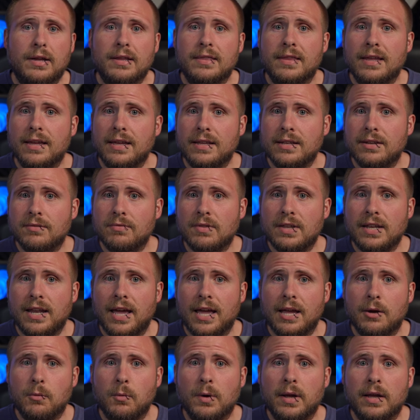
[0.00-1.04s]
At the end of the
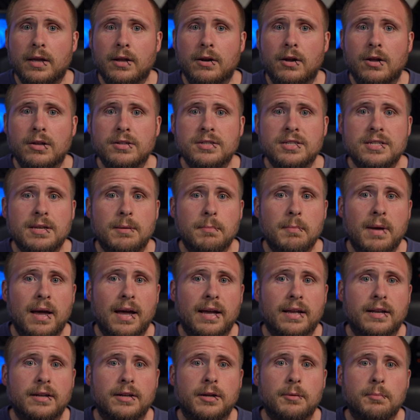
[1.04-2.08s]
day, we can all sit
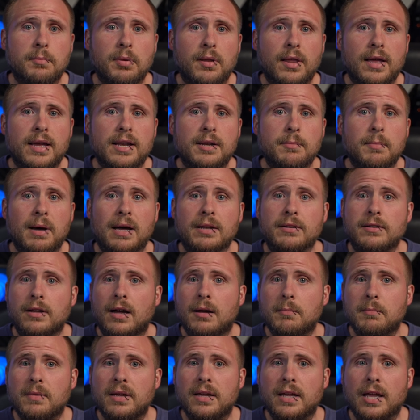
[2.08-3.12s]
back and complain about
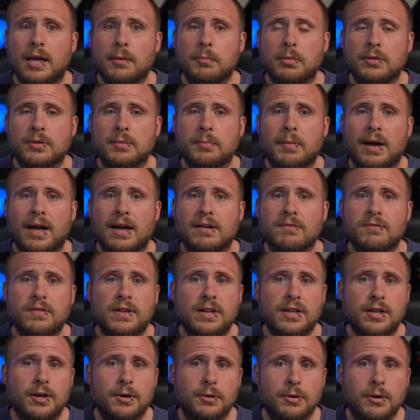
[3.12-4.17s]
not being able to buy a
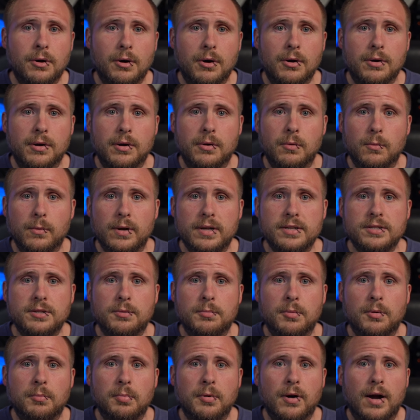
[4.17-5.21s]
video card at a
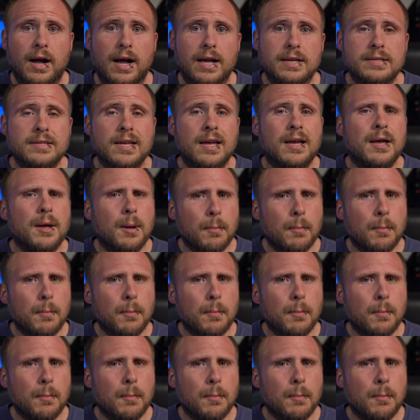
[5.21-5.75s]
reasonable price,